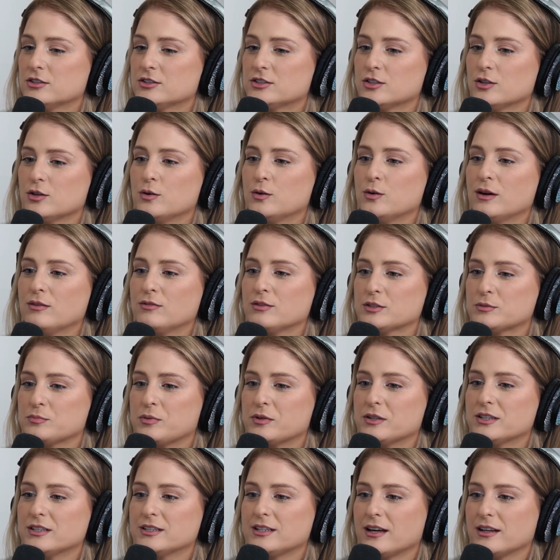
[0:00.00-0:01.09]
No. So whoever's
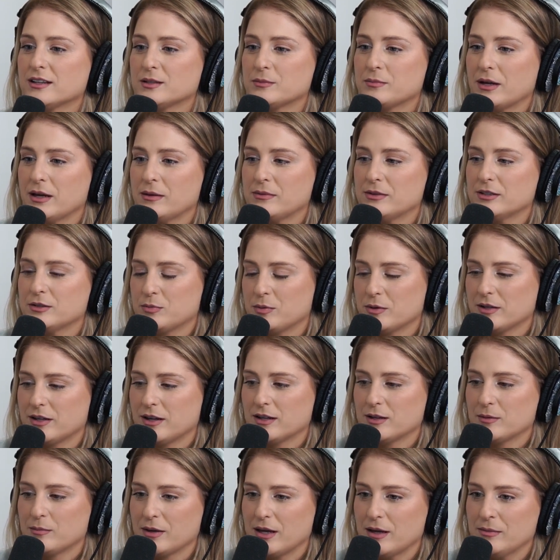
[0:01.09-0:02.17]
putting down the baby is putting
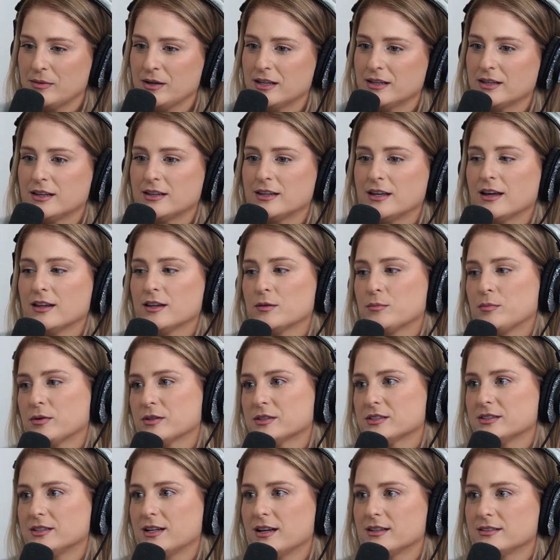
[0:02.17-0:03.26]
down the baby, and then the other
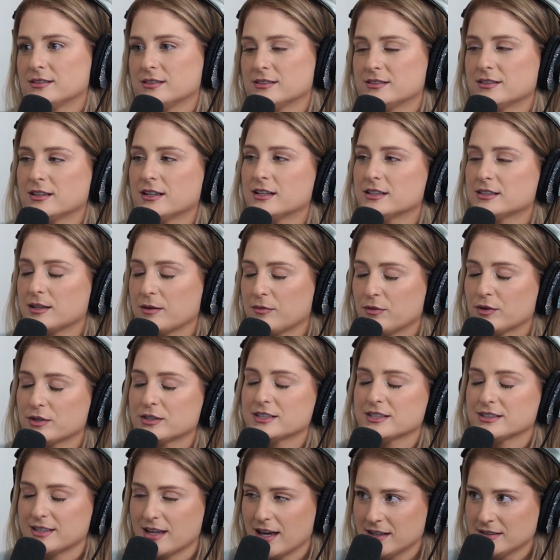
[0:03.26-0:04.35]
person has to set us up for
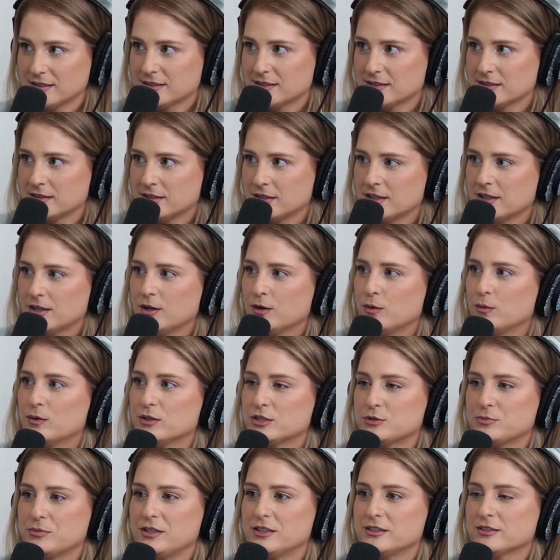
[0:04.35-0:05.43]
success. That's right.
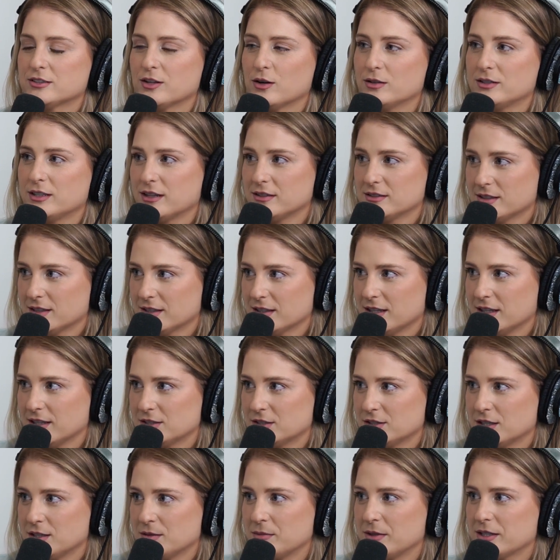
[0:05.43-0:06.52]
Which means go down to the
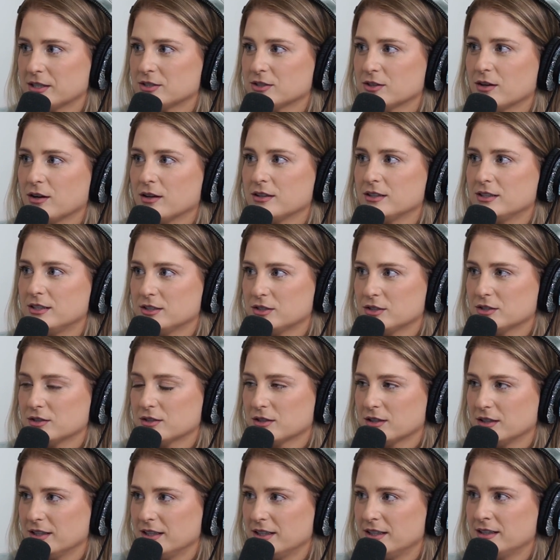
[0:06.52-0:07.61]
kitchen, make sure all the dishes
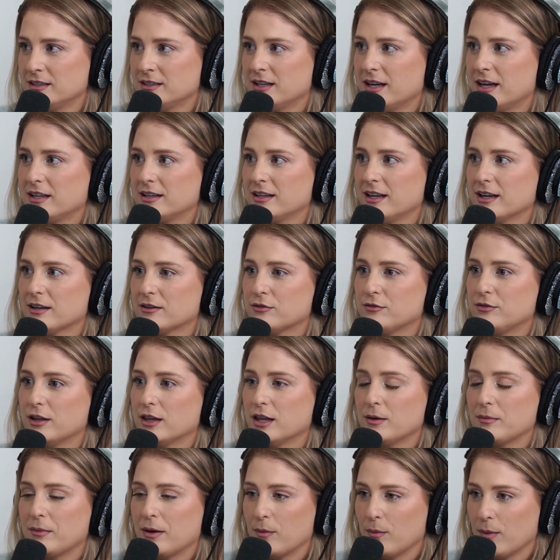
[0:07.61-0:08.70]
are clean, and like
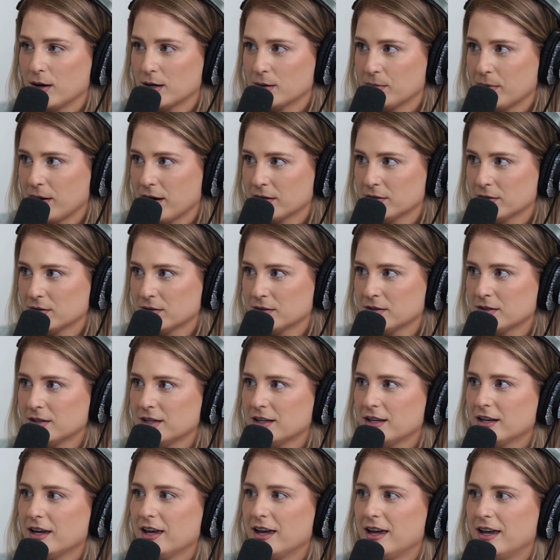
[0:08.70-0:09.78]
fill up my water bottle,
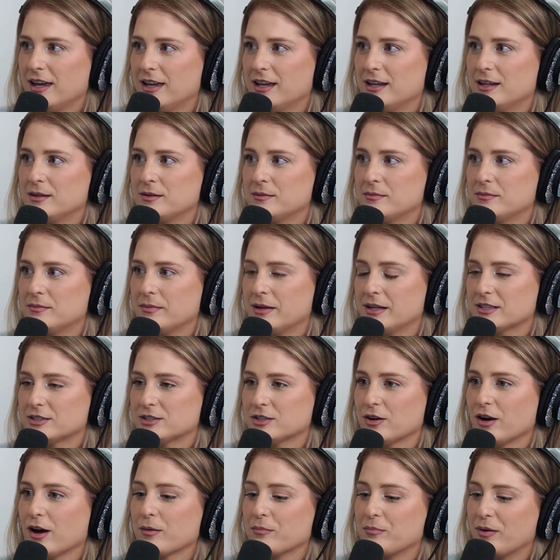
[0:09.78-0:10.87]
mm-hmm. and make
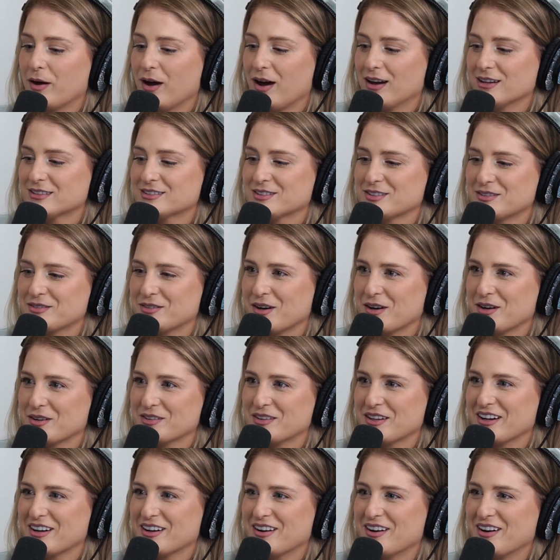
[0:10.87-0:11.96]
sure our pots are, are
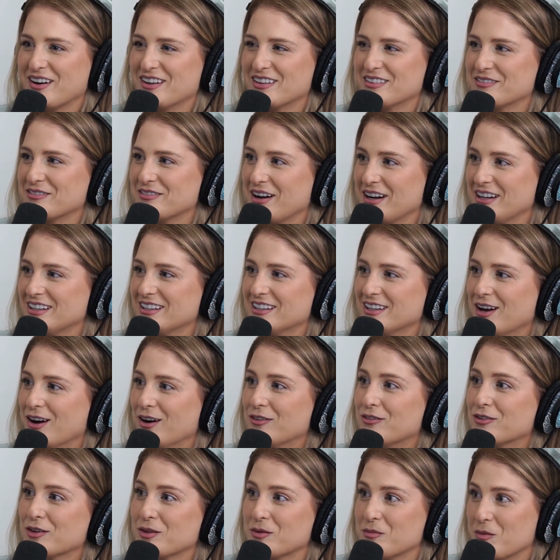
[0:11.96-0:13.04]
there on ready to
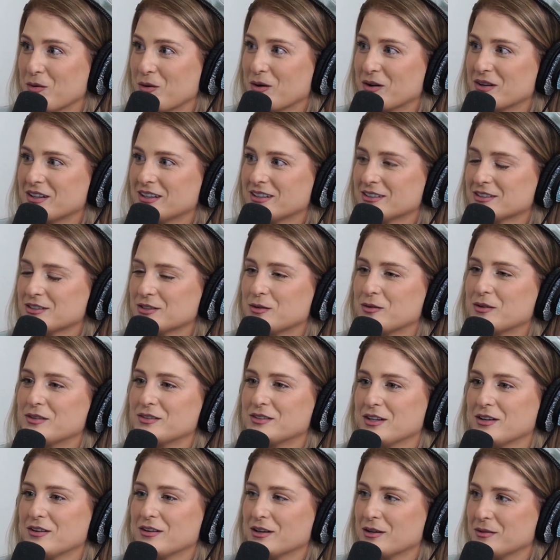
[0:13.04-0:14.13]
go for the morning. So when
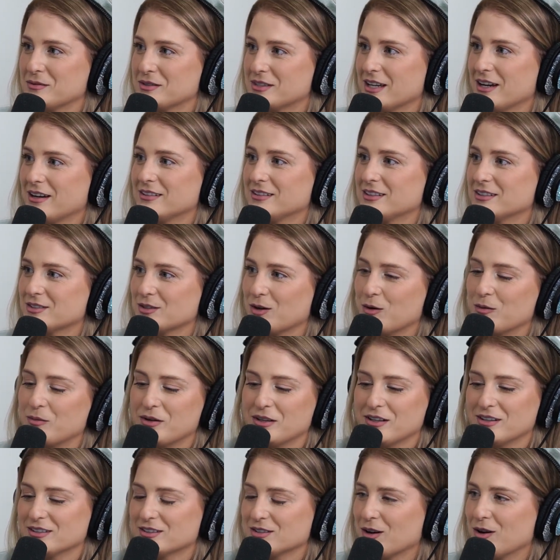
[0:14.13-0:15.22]
Daryl oh, comes okay. down, does
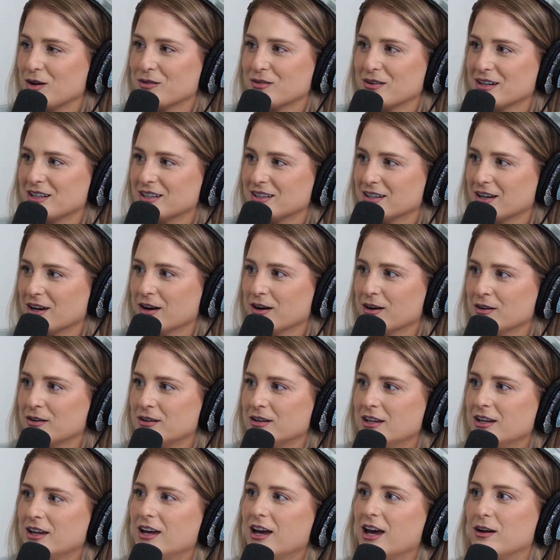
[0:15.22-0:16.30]
oatmeal, it's all ready to go.
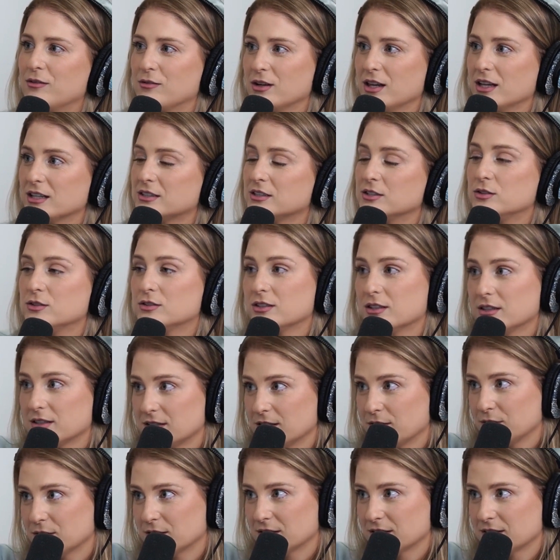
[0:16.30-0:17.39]
And we're like, "Did you set us
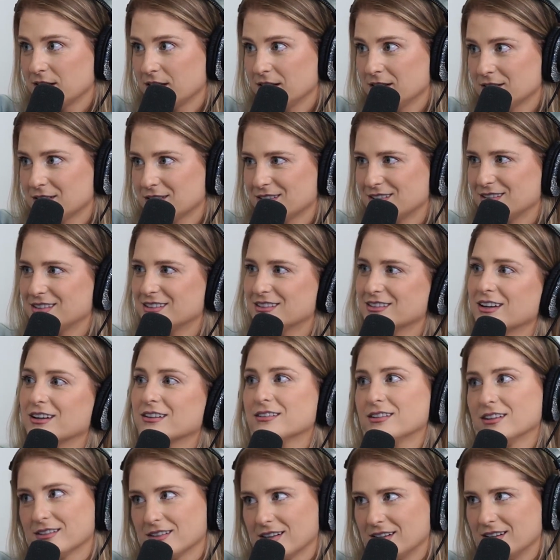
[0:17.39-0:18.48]
up for success?" And he's like,
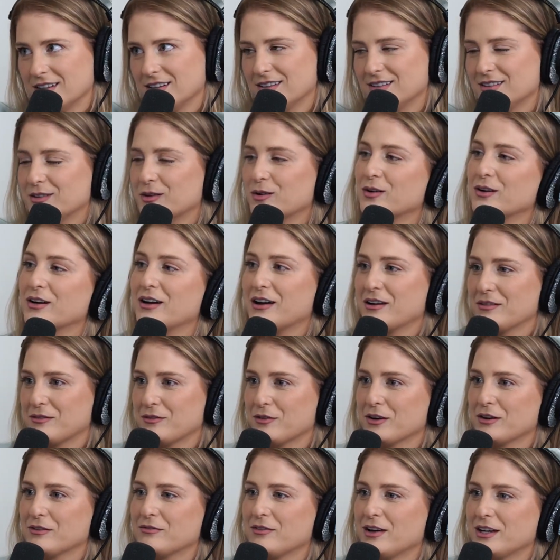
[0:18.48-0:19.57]
"Yes, I did," mm-hmm.
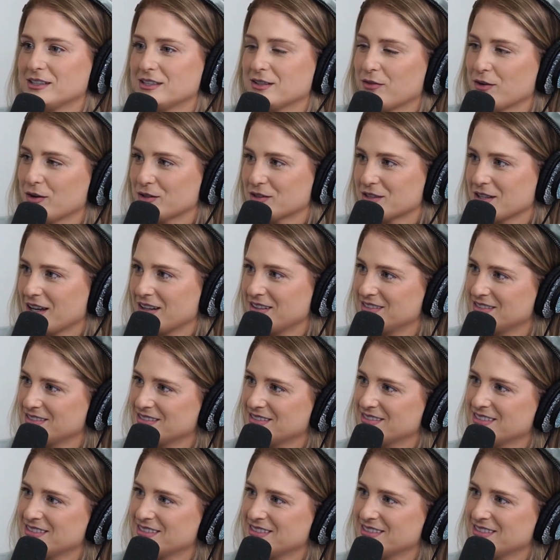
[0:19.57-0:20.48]
or, or uh, vice versa.